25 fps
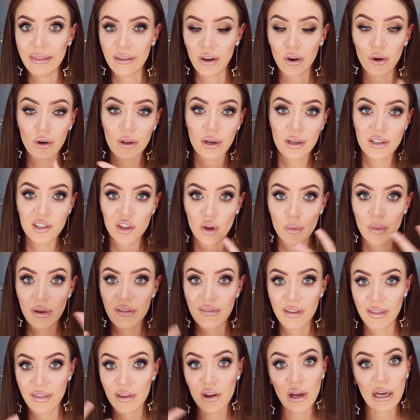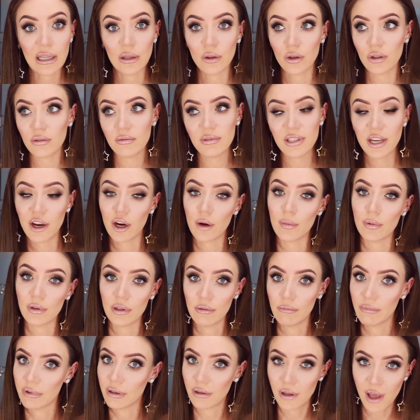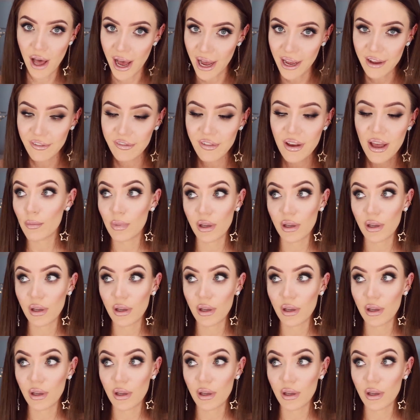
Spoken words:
they're not going to tell me if they think I look terrible in real life.